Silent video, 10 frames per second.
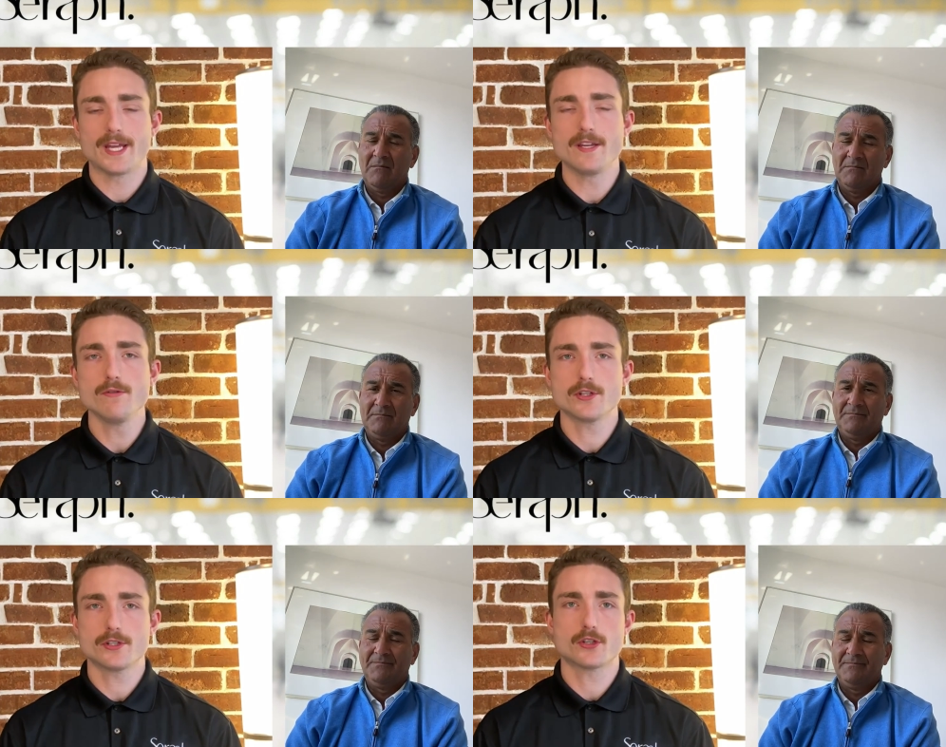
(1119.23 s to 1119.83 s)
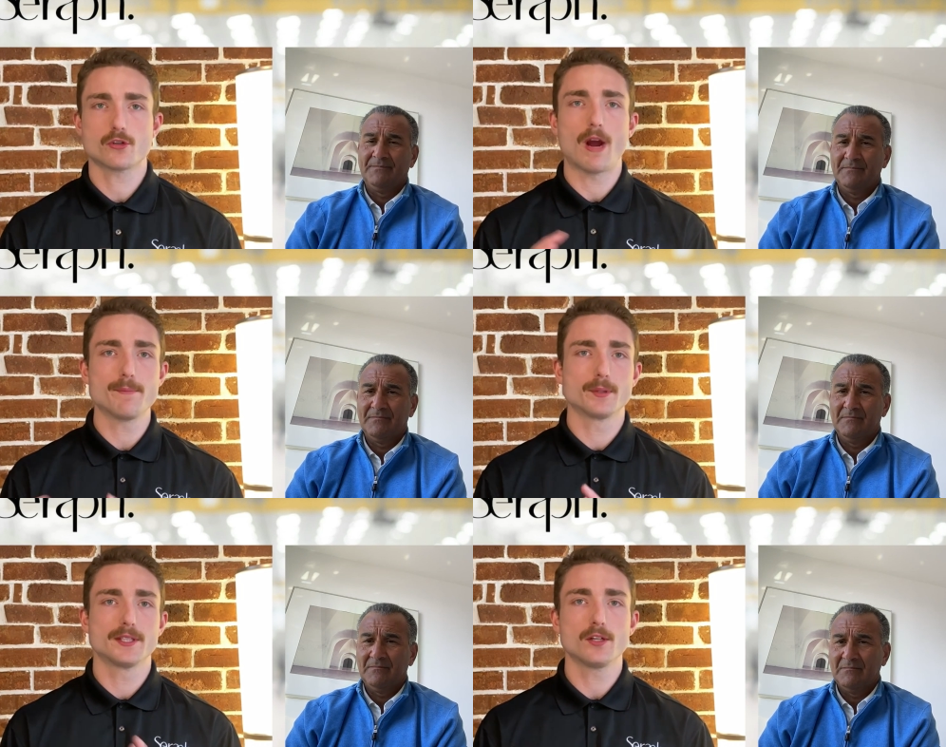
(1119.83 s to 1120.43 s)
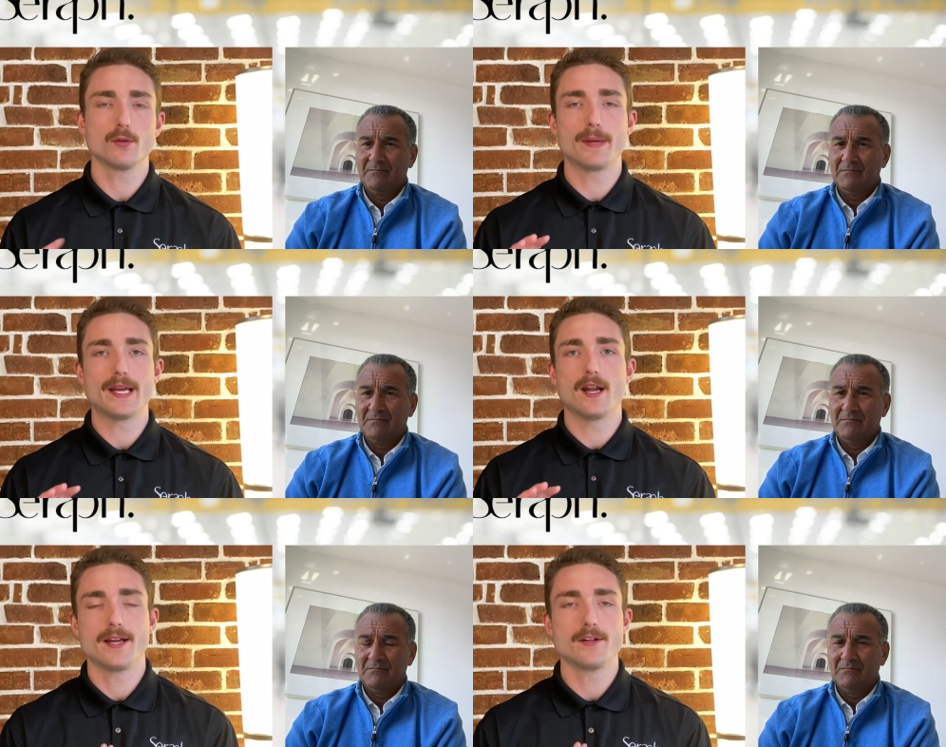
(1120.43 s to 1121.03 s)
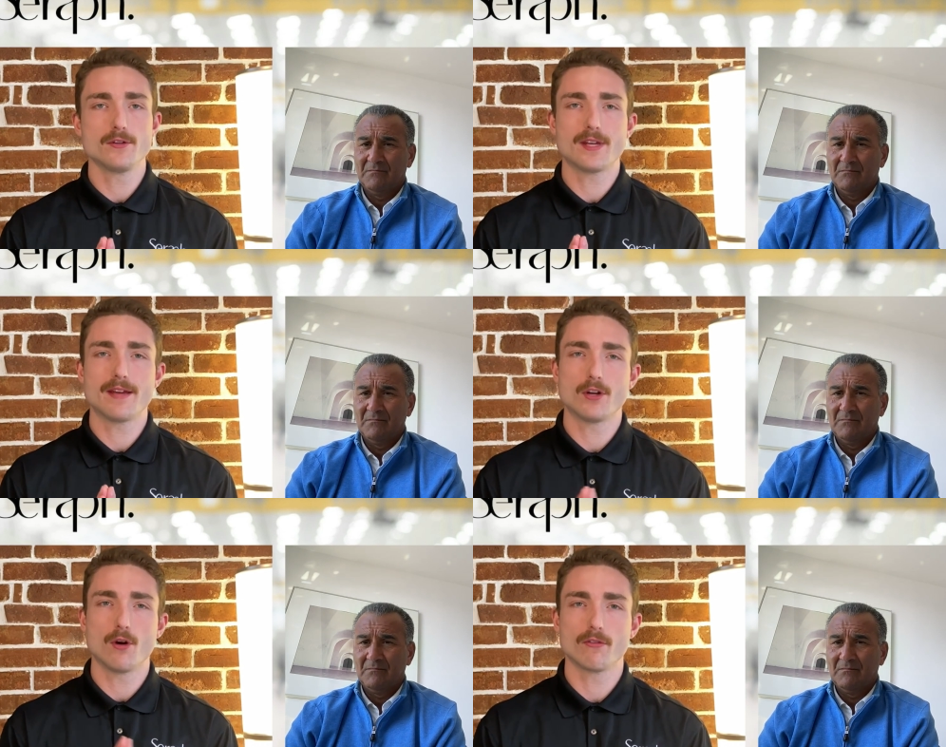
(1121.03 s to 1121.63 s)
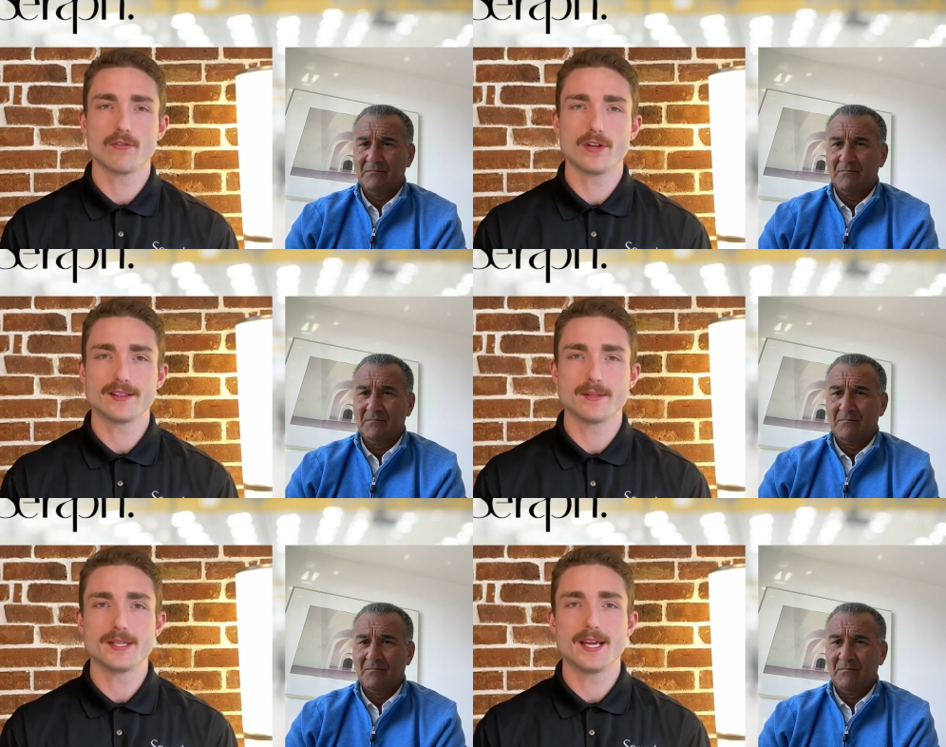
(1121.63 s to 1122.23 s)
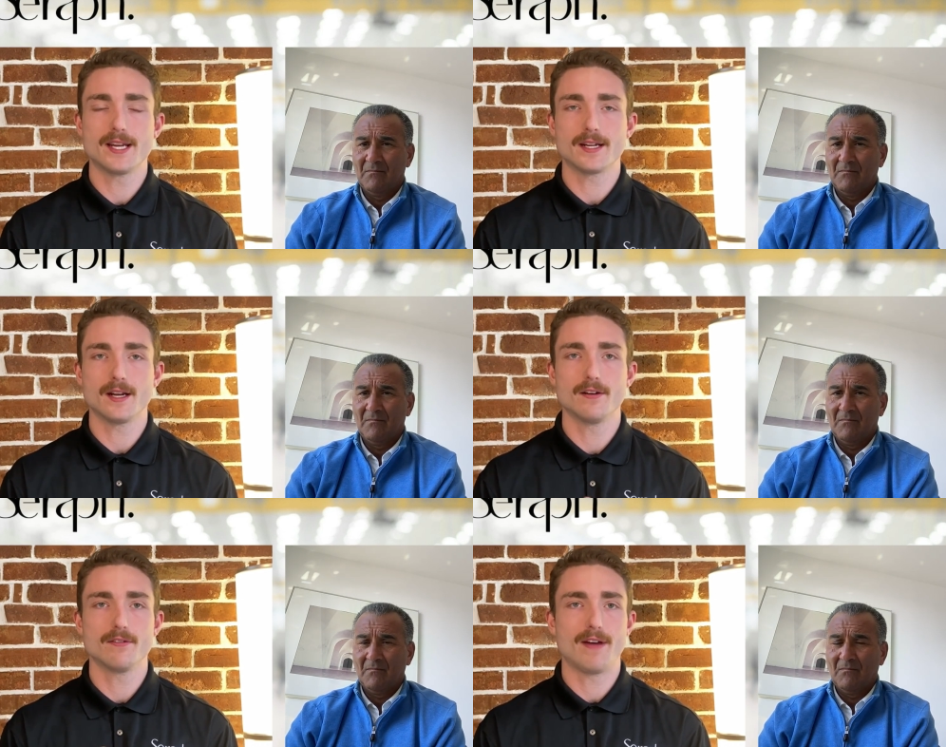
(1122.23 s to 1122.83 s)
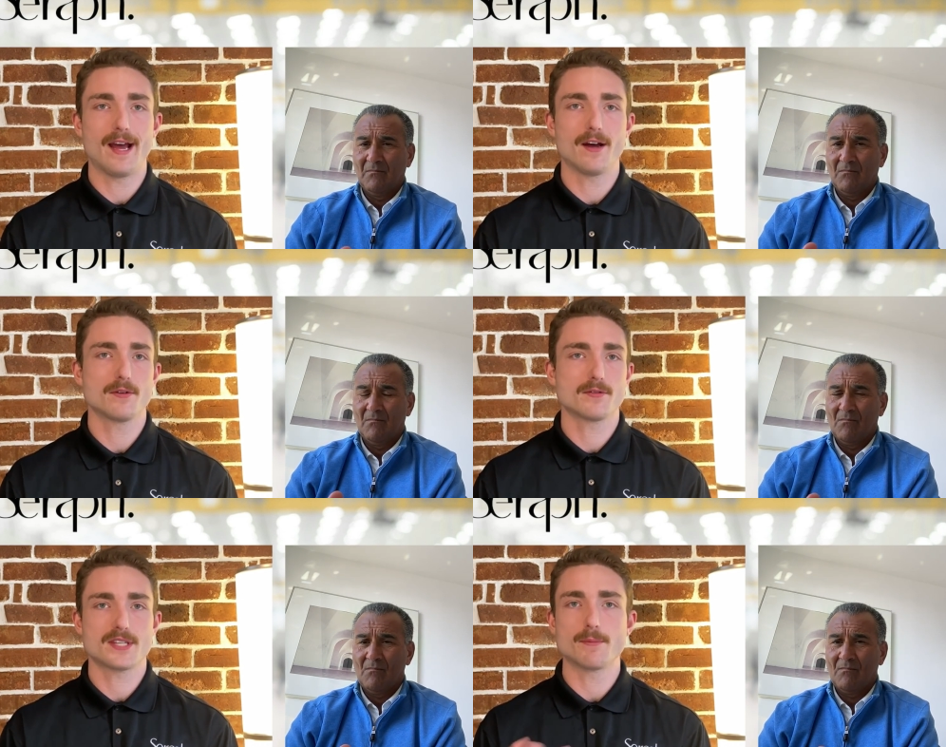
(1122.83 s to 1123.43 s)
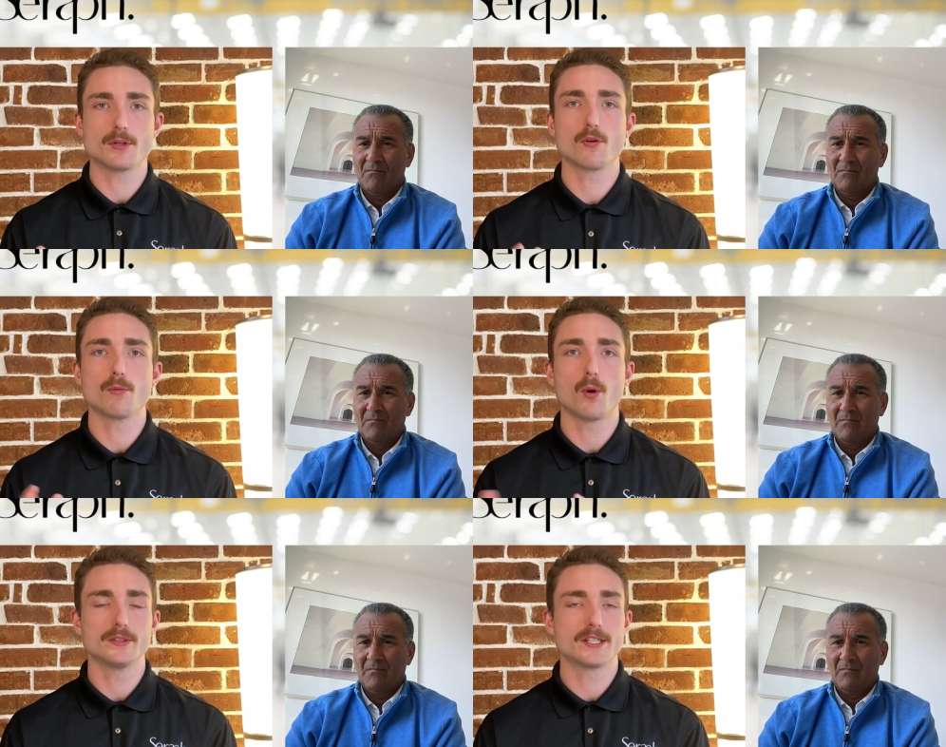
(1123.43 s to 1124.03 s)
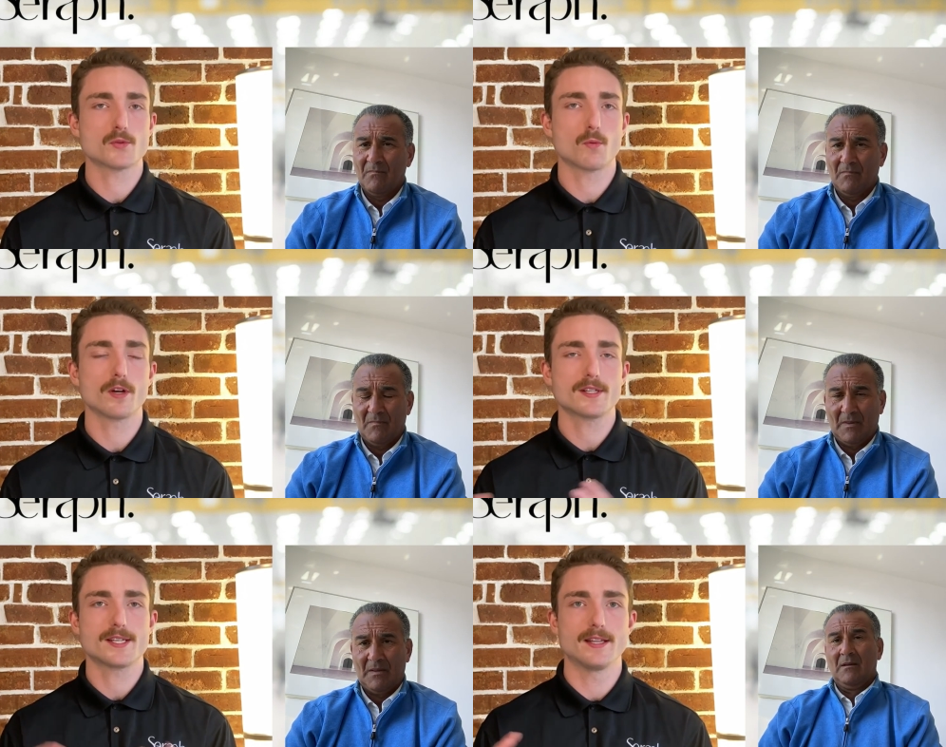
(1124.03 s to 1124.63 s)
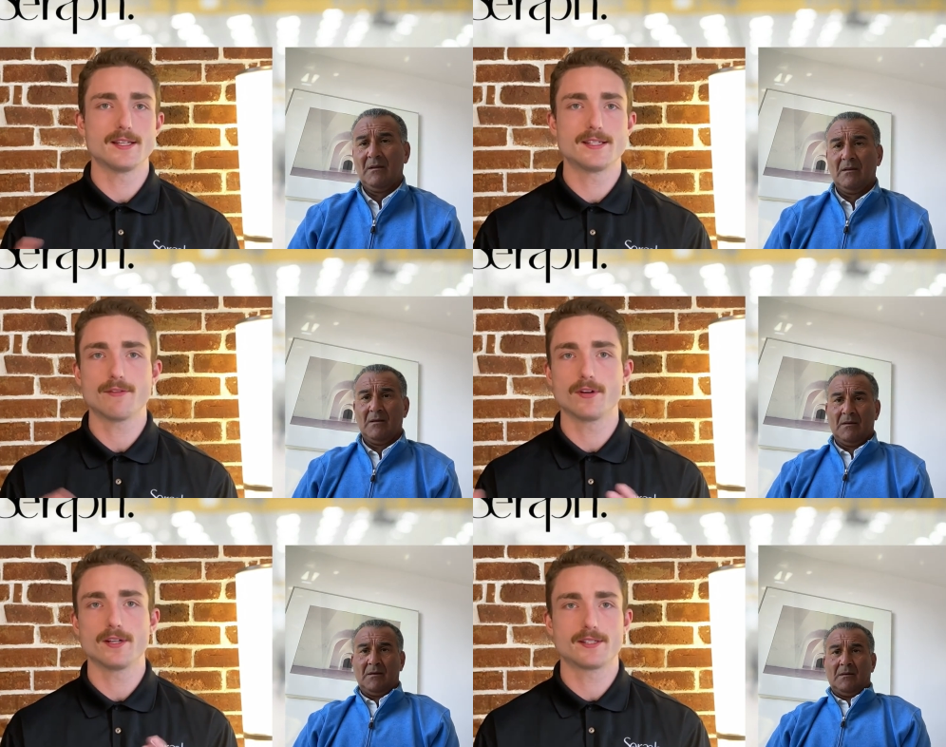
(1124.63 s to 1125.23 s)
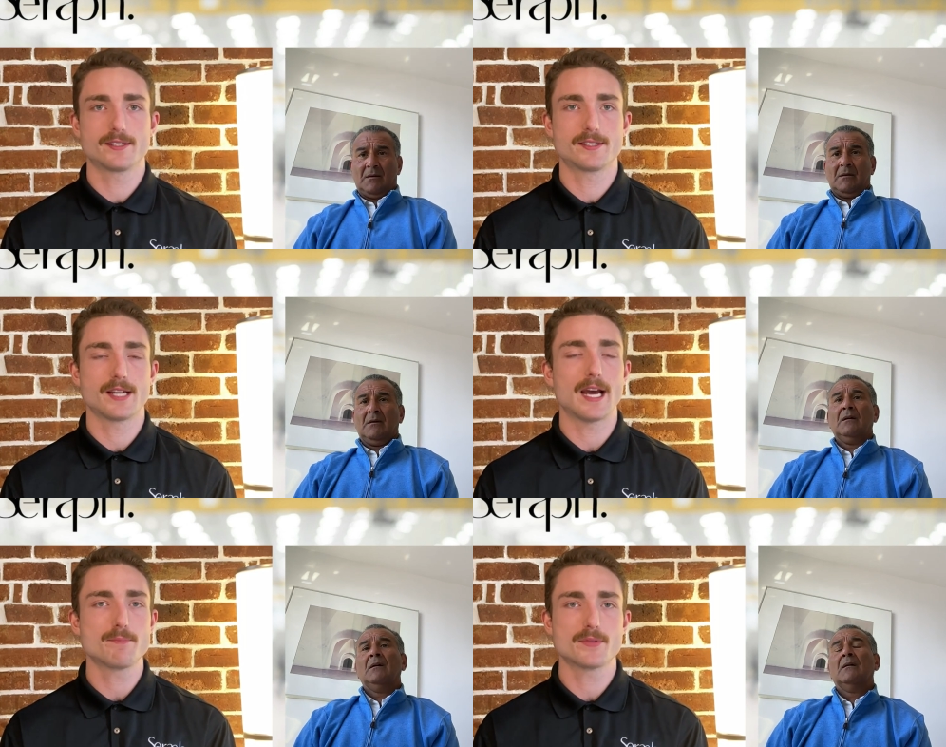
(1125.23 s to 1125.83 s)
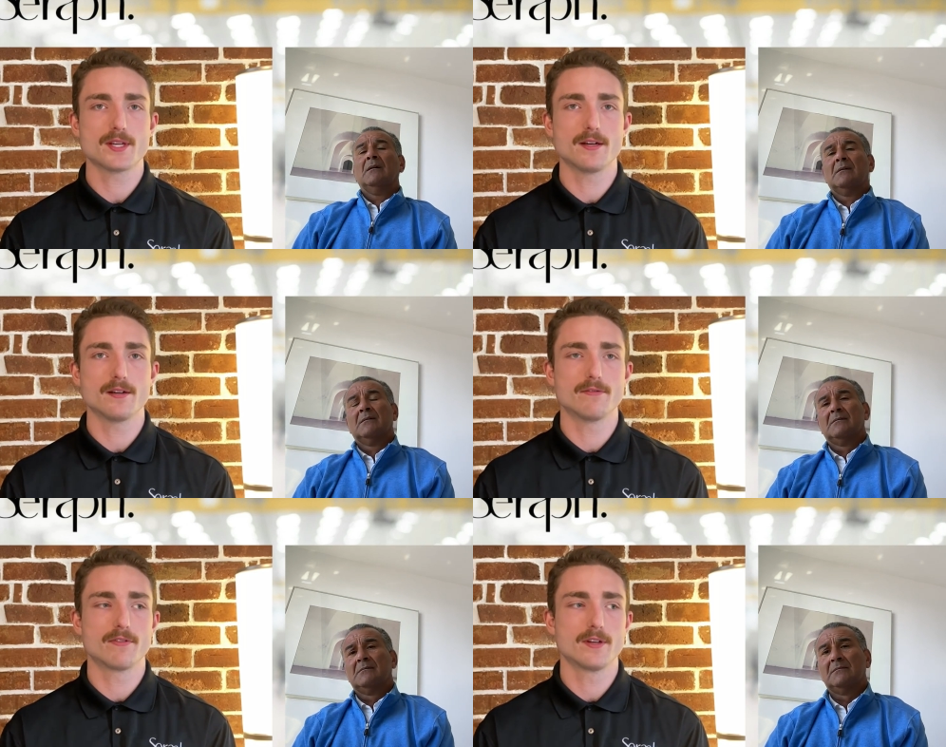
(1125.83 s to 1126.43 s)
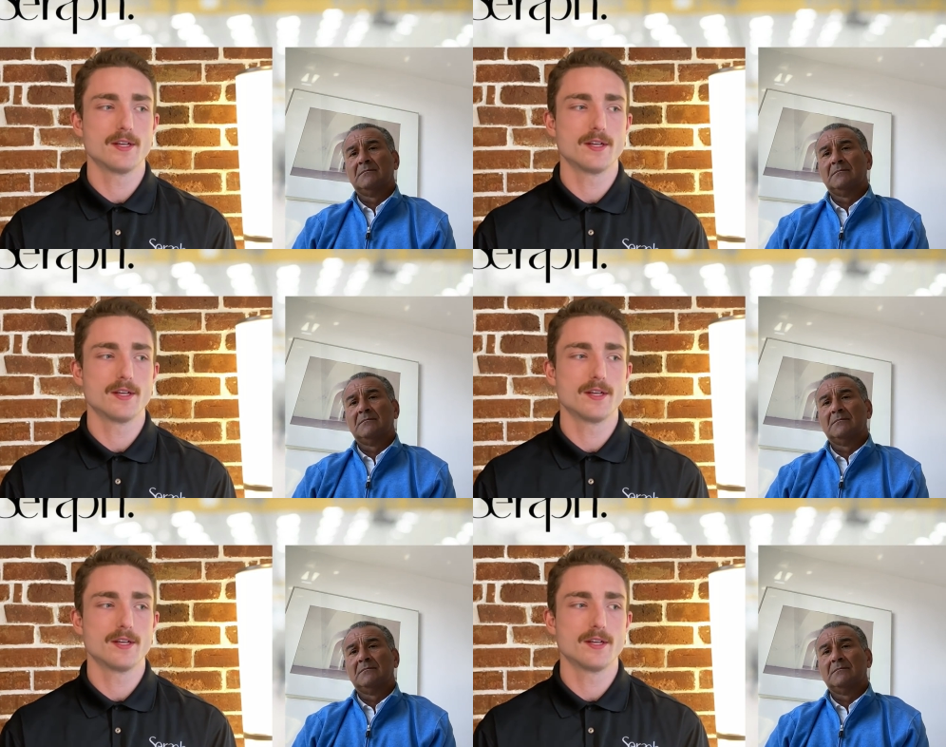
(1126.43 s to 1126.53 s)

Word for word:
Speaker 1: Can you just describe a little bit? I know you gave an overview at the beginning of how Simon Group Holdings works and the different types of